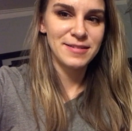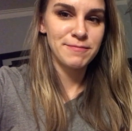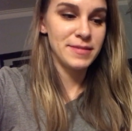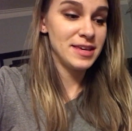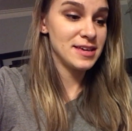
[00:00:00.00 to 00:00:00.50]

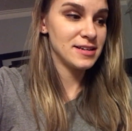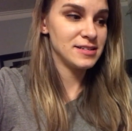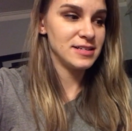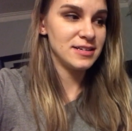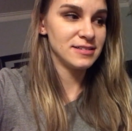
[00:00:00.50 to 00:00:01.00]
Me
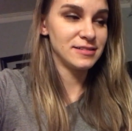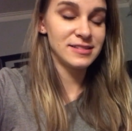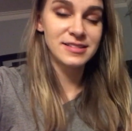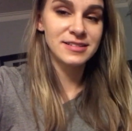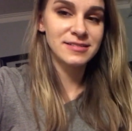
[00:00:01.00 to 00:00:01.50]
and
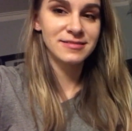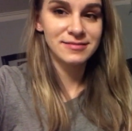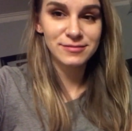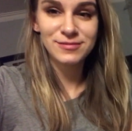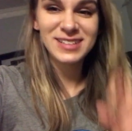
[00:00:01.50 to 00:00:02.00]
deals.
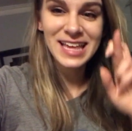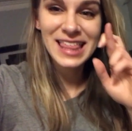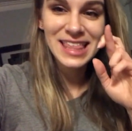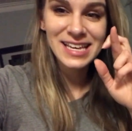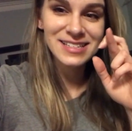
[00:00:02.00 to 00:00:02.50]

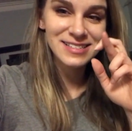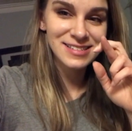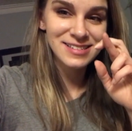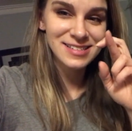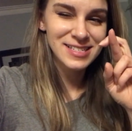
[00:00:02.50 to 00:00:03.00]
Like this.